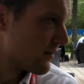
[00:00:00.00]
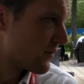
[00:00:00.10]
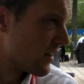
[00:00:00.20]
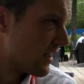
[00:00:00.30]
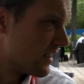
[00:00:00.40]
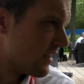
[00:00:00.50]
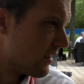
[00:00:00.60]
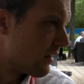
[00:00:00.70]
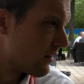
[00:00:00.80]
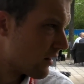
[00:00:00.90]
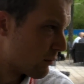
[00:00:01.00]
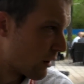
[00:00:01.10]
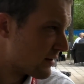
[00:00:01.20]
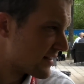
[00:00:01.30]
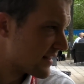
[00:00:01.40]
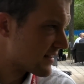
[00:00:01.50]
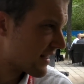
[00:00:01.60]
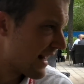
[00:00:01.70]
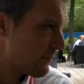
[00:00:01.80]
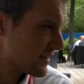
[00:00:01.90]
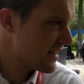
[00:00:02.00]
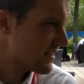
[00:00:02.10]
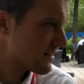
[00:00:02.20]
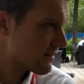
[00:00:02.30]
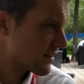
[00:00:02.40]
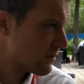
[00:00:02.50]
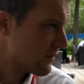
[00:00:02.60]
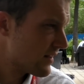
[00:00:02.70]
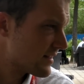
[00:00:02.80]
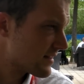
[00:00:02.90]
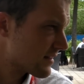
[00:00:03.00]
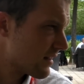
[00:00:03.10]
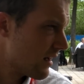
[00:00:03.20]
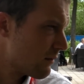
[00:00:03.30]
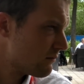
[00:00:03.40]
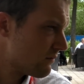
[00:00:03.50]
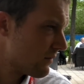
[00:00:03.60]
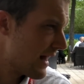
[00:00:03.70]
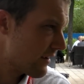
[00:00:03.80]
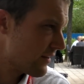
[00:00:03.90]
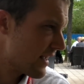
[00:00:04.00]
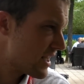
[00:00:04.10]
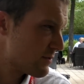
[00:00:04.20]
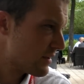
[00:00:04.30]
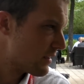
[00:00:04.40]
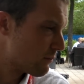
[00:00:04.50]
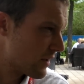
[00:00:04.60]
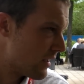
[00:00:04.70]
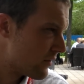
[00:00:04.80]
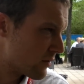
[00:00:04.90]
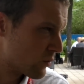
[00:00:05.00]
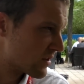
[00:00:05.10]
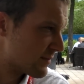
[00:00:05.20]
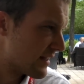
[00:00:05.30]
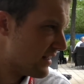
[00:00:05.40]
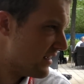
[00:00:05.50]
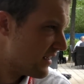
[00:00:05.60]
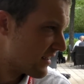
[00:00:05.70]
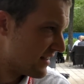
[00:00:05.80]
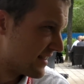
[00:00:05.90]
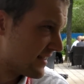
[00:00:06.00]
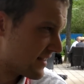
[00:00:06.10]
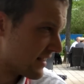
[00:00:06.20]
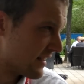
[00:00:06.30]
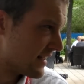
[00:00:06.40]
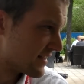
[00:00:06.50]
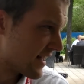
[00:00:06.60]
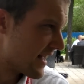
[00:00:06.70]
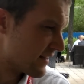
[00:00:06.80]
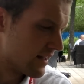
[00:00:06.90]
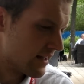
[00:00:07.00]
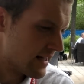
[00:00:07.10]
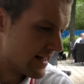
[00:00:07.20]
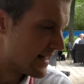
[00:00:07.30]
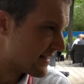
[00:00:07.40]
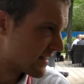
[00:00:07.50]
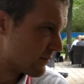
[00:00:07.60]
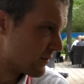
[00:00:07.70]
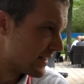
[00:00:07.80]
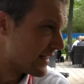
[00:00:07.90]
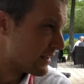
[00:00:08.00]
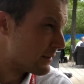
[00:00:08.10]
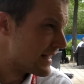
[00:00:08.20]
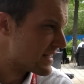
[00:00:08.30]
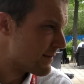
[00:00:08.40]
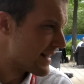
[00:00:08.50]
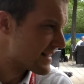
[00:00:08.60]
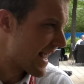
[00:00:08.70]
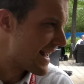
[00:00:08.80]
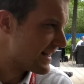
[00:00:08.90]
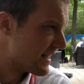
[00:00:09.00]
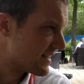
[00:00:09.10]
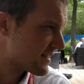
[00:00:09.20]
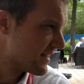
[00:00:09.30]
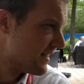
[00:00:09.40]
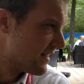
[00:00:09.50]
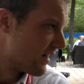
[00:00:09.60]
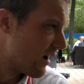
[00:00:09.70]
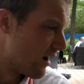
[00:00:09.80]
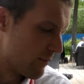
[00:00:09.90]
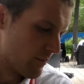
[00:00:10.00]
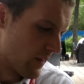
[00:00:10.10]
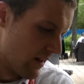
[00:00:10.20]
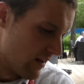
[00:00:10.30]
of the uh, the process collapsing as a result of this um, lack of engagement? You know, Yvo de Boer has been consistent in saying that it needs to be you need to maintain this. Um,